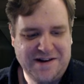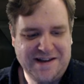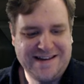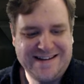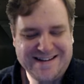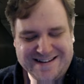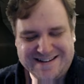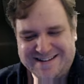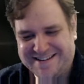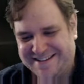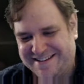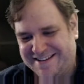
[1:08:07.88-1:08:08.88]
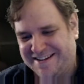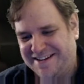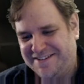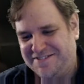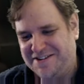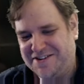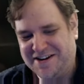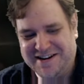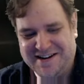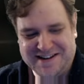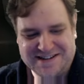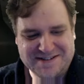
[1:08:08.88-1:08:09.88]
link if you're trying
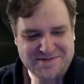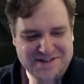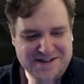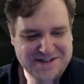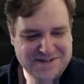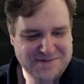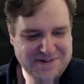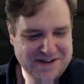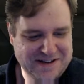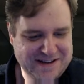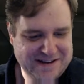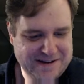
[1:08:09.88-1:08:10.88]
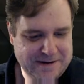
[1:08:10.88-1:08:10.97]
to link something, it doesn't work.